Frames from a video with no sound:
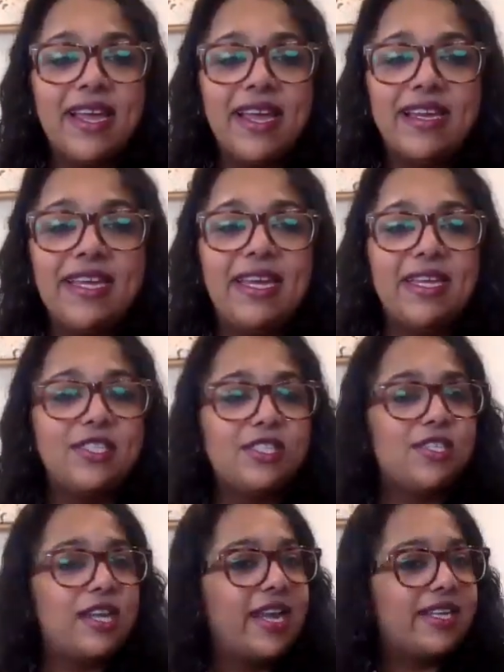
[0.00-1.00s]
and he
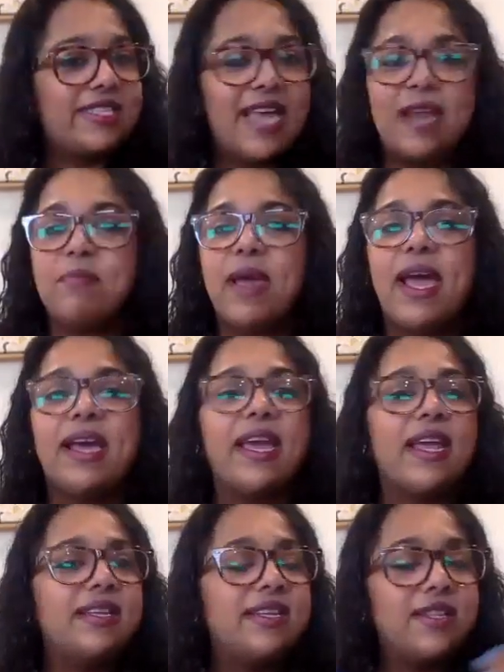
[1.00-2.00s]
just like sat back
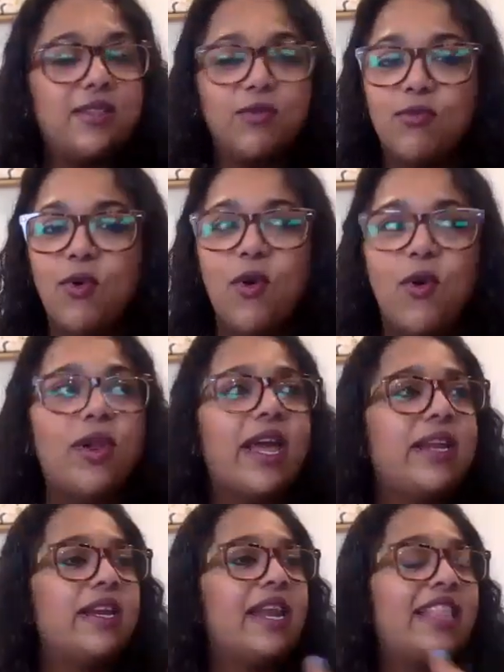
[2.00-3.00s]
and did the role
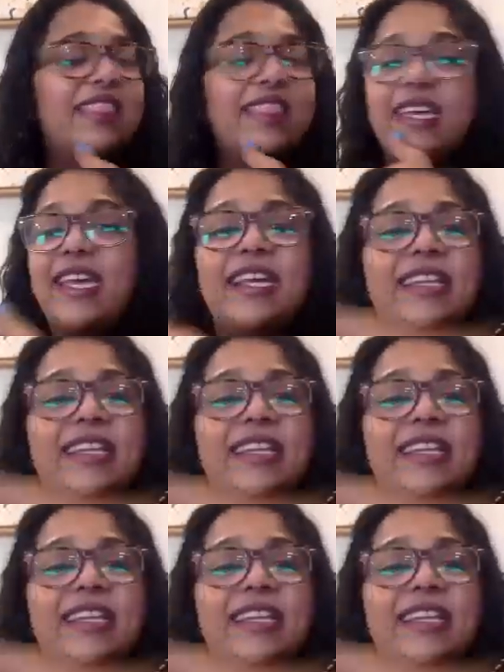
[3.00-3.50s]
and let the